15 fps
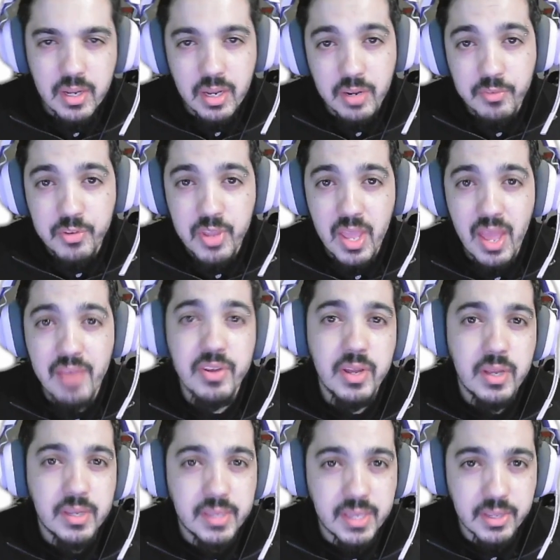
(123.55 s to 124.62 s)
If you have
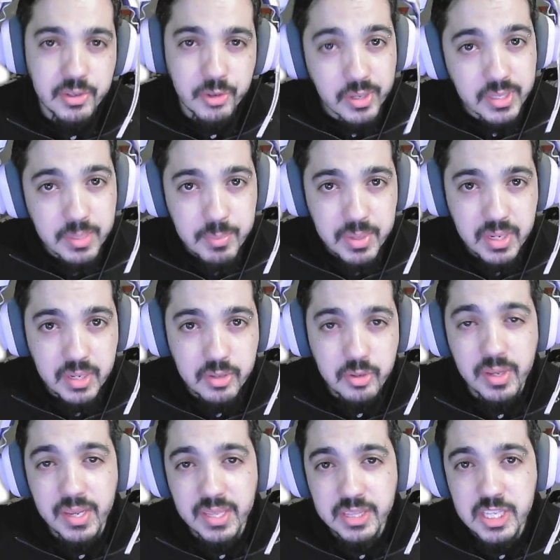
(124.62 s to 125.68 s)
Kindle Unlimited, you can
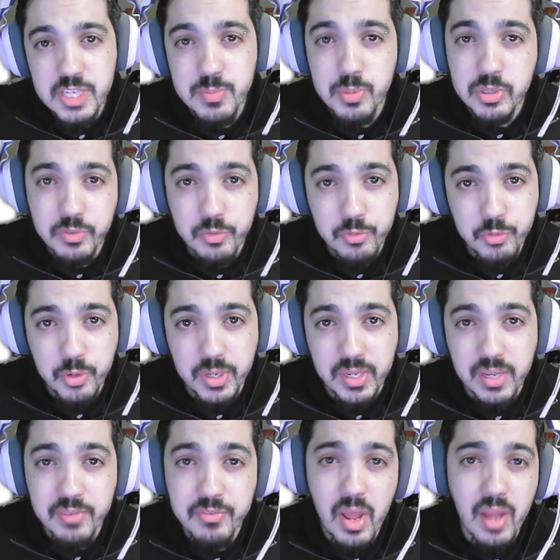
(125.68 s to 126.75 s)
get these books for free.
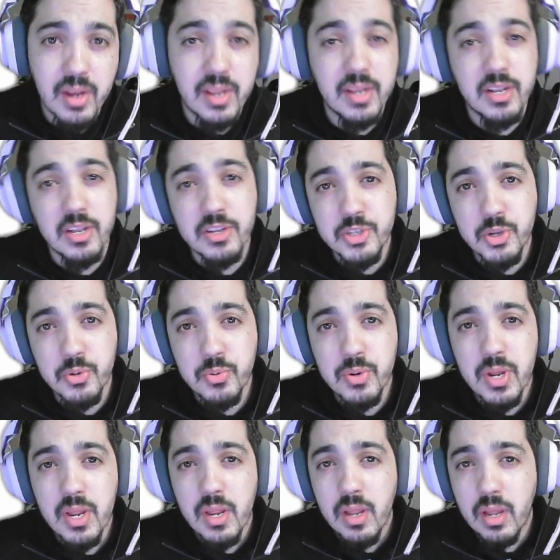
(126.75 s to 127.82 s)
If not, it also
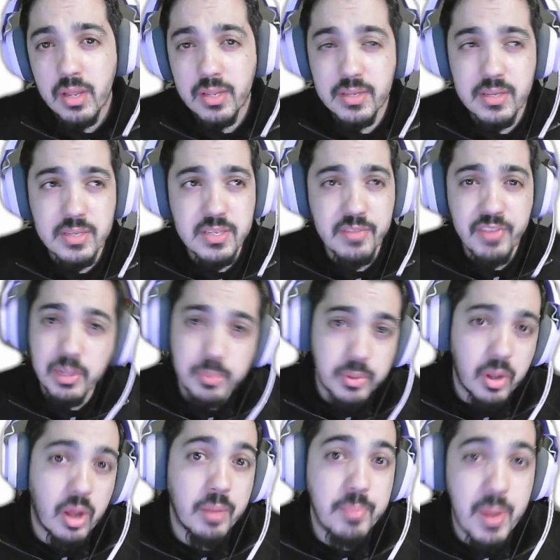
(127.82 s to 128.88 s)
is available
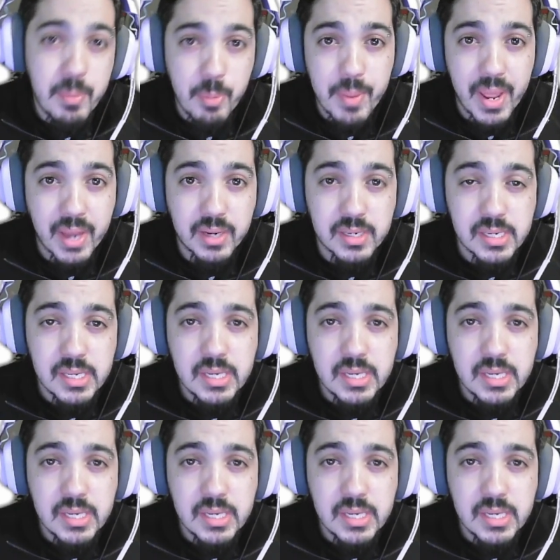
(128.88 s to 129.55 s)
on paperback.